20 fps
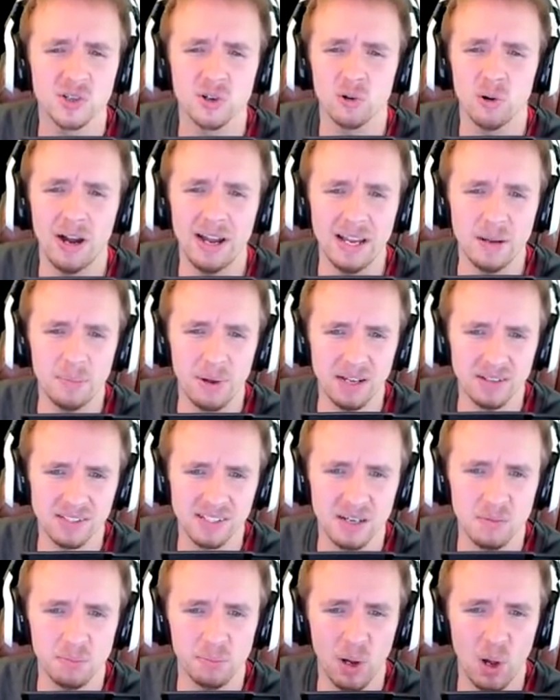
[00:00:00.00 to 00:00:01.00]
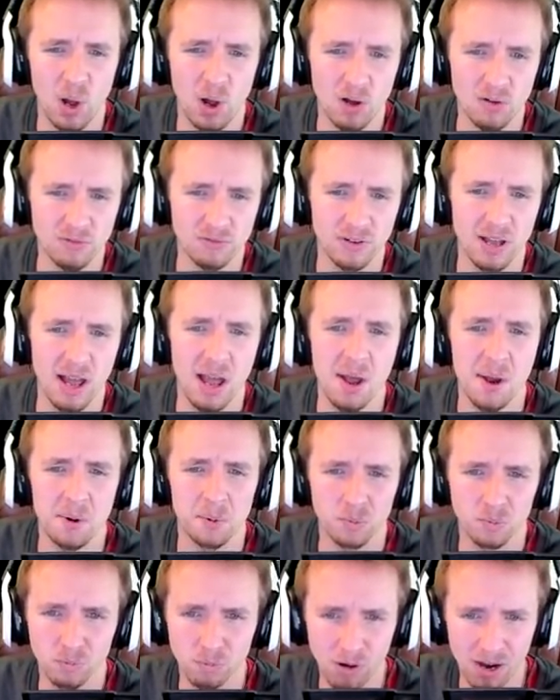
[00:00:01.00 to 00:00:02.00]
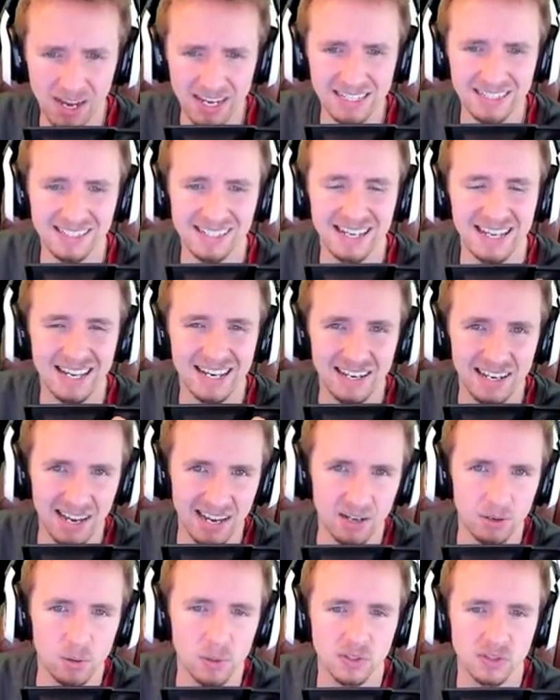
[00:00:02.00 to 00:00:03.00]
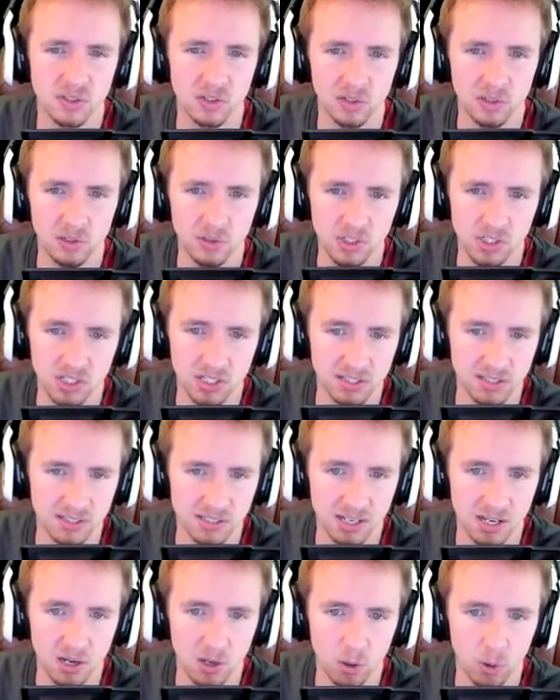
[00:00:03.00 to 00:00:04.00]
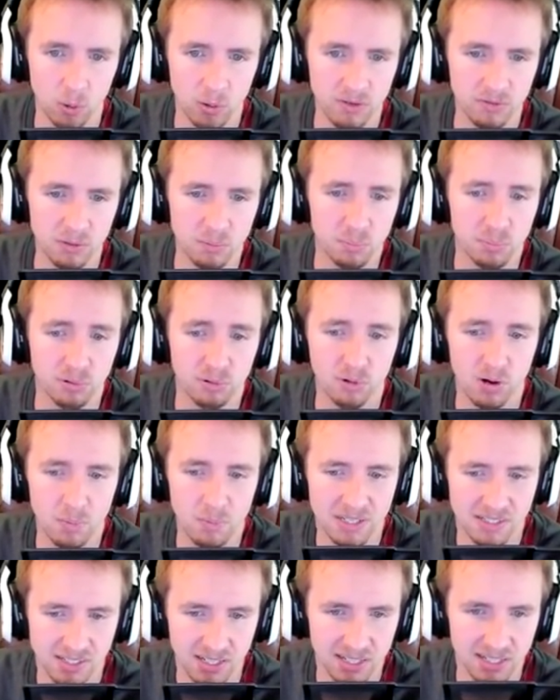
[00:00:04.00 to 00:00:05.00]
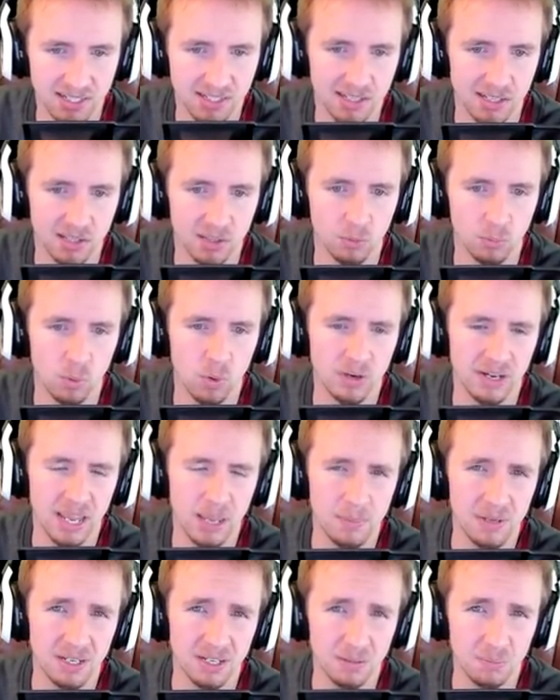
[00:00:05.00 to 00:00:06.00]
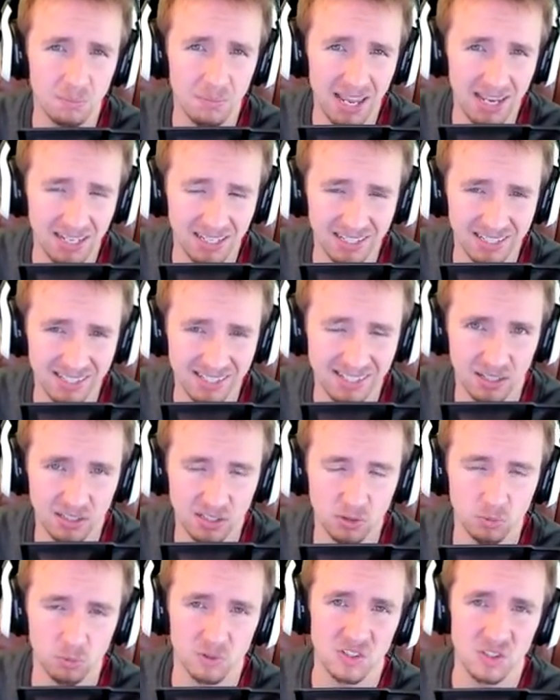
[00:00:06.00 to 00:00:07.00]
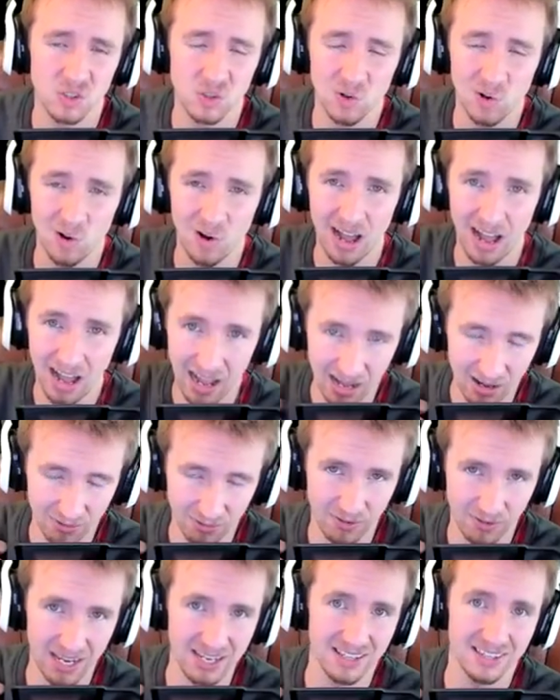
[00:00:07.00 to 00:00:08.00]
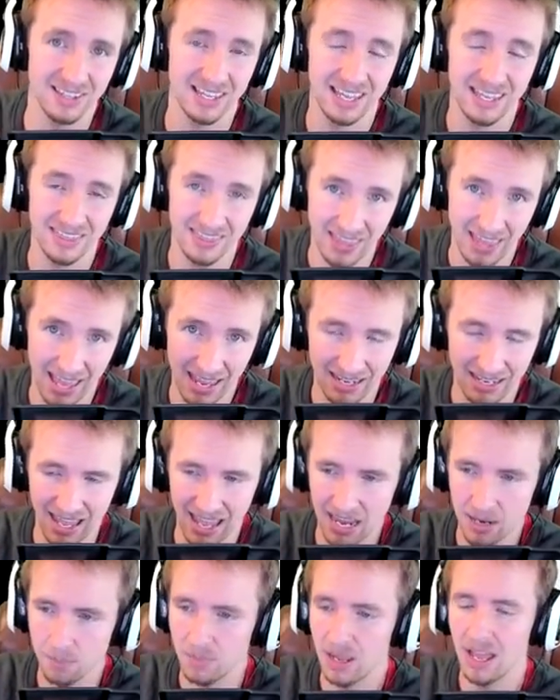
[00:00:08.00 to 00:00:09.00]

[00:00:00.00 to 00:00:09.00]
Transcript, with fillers: cry about it, but offer right now solutions or even promises that Wargaming could make us to restore our faith in their game